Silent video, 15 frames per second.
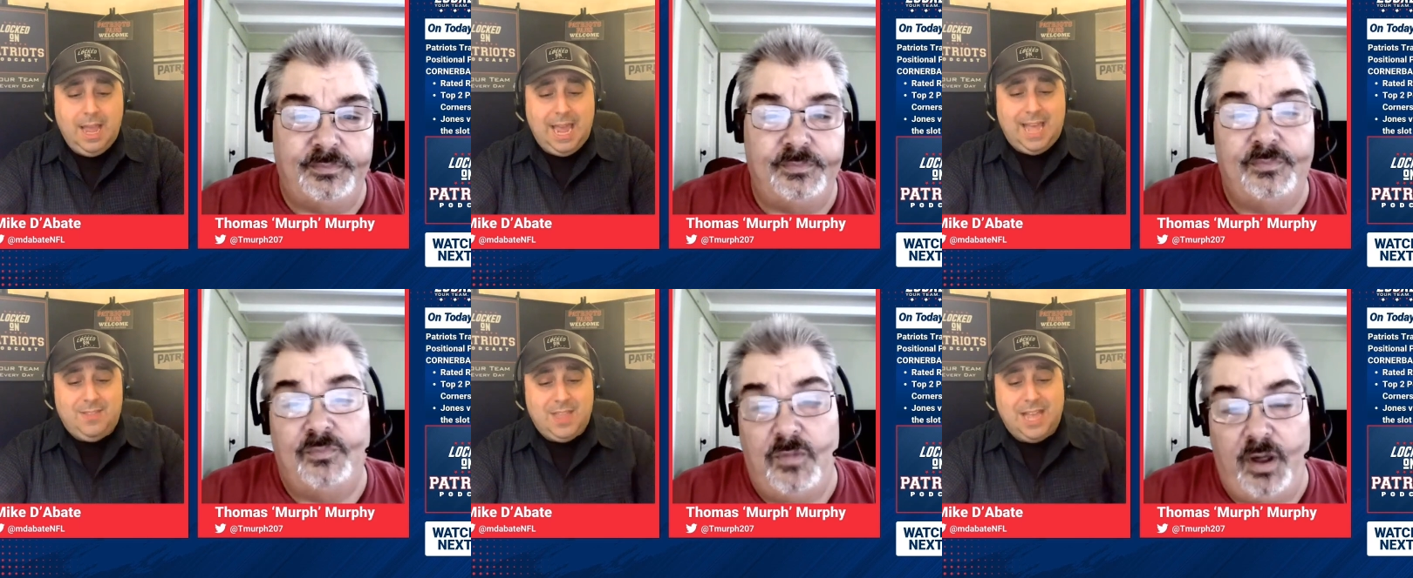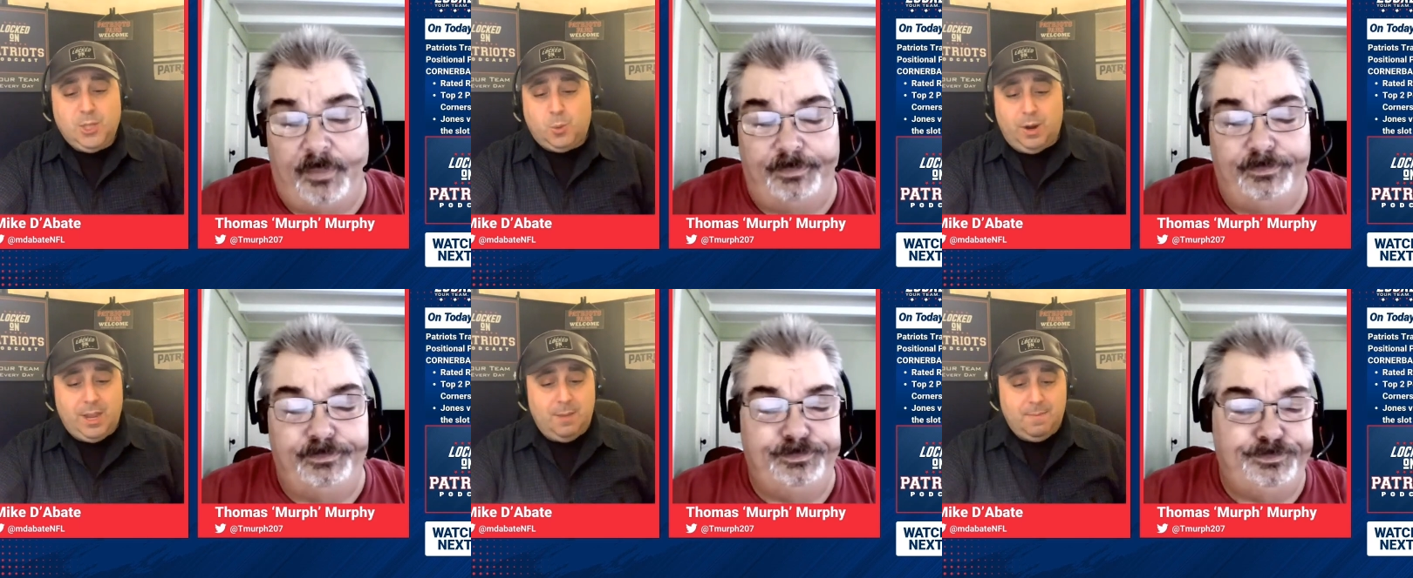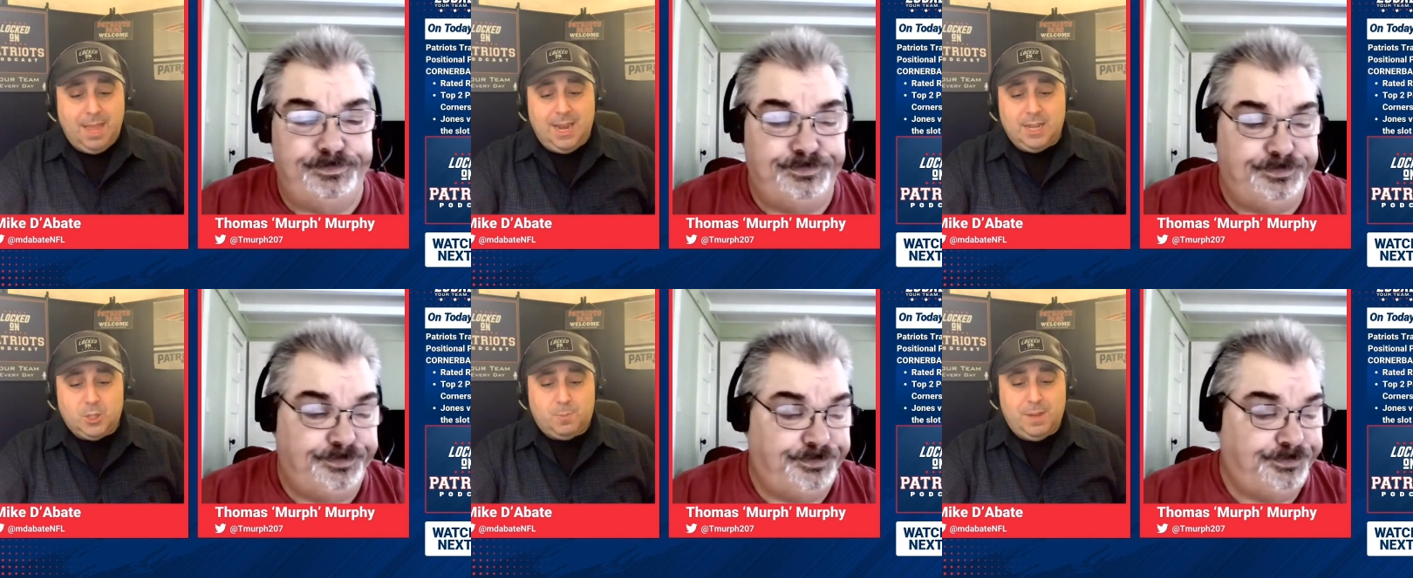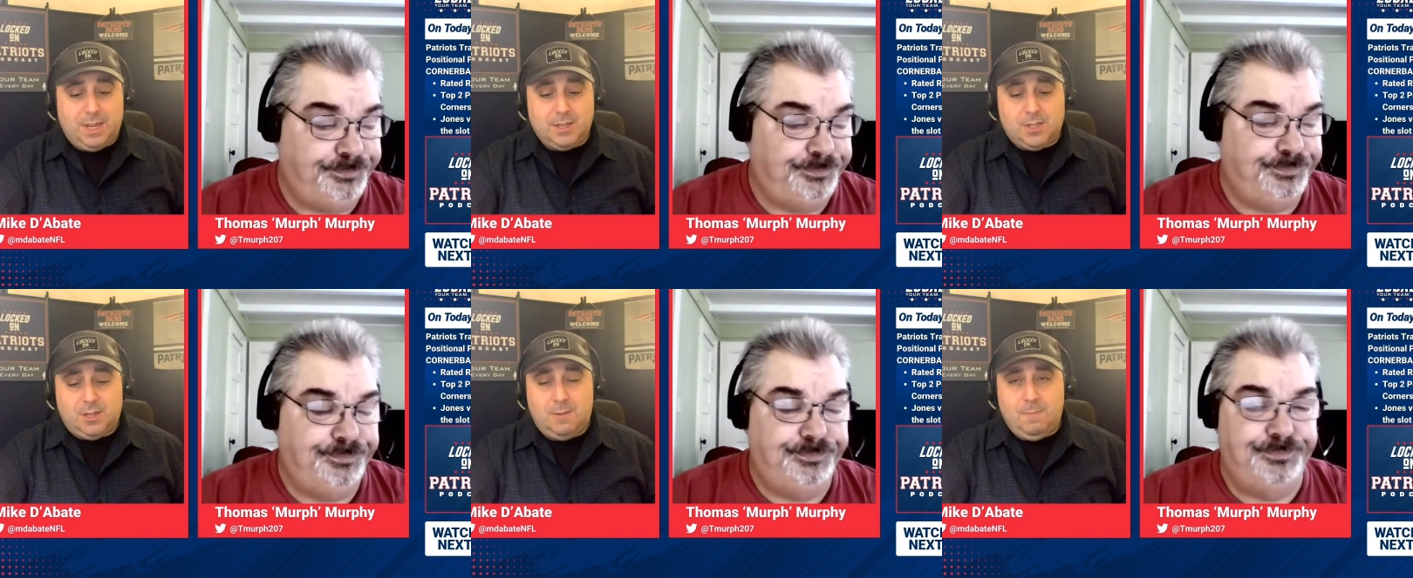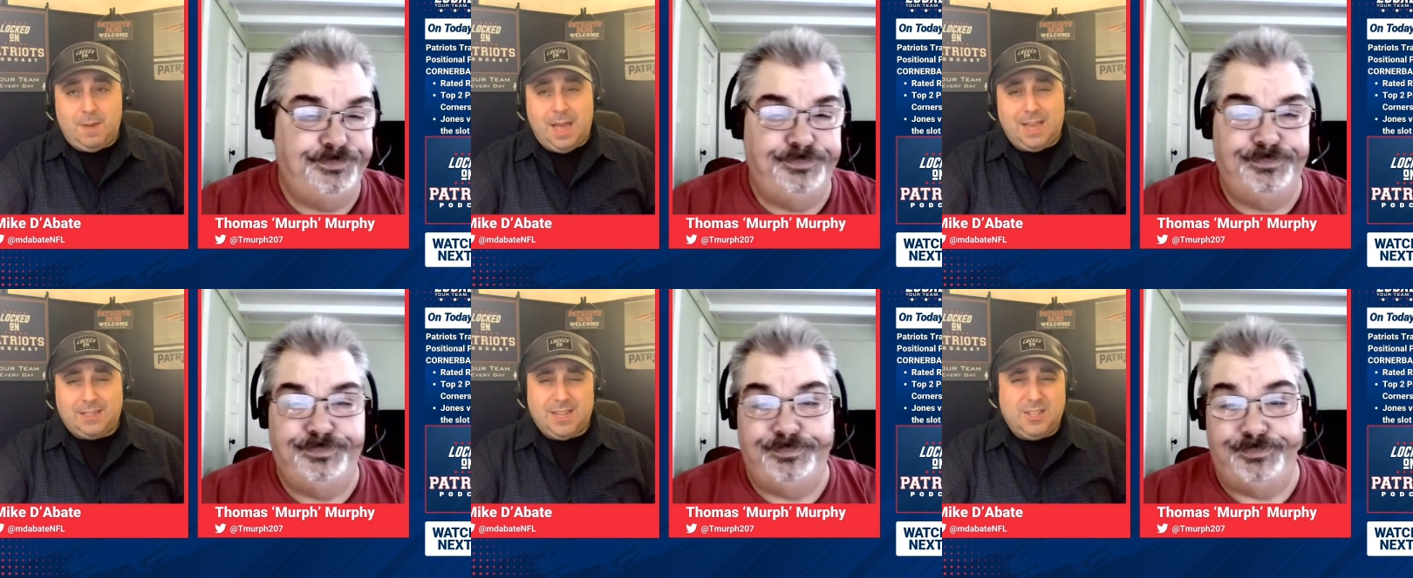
Speaker 1: And that's yep. where he made his biggest impact.